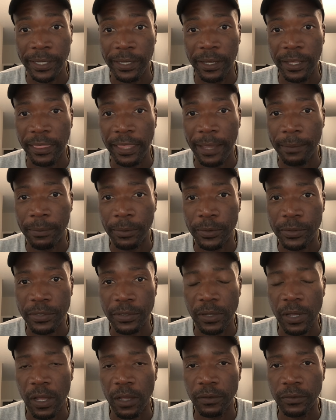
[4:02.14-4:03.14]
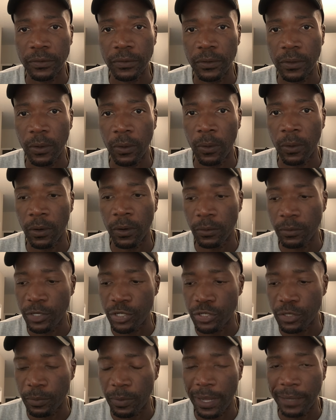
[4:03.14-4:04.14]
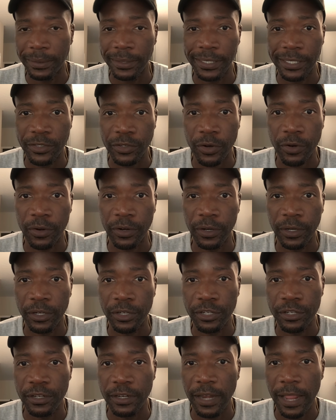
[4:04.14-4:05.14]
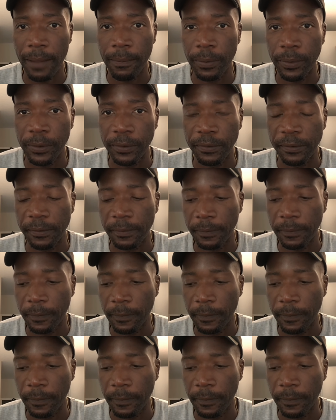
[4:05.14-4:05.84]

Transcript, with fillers: cut that person off, or we should probably discourage that person.